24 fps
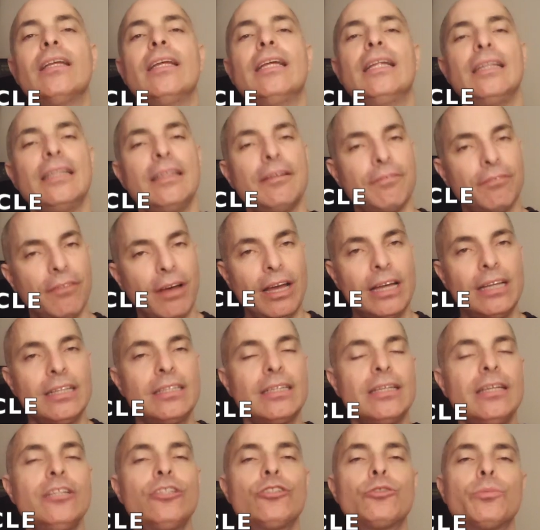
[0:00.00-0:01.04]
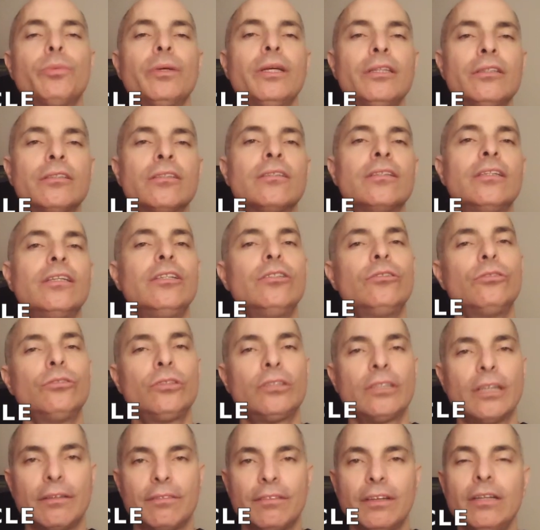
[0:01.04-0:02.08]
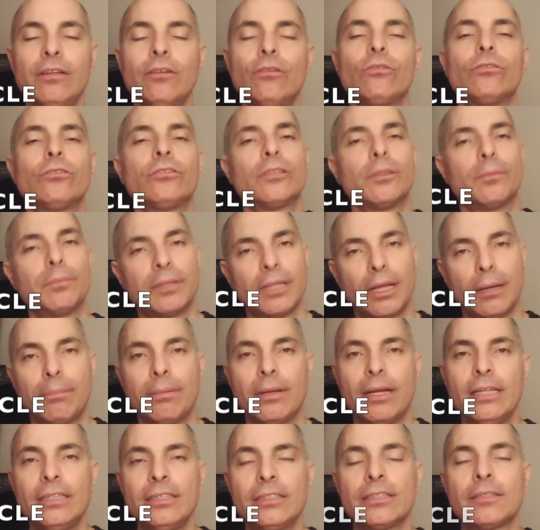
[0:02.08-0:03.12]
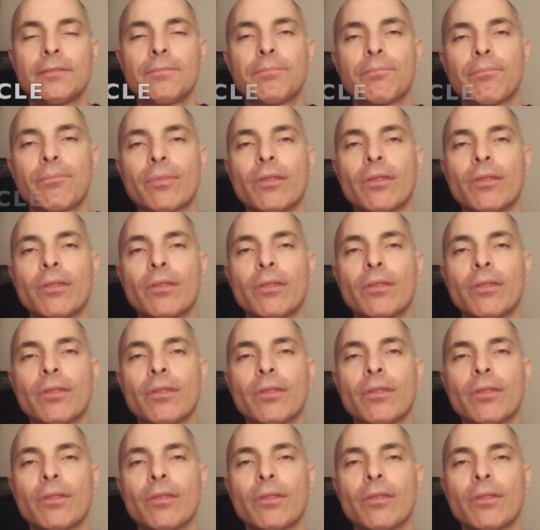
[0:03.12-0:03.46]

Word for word: and divide each beat into 7 or septuplets,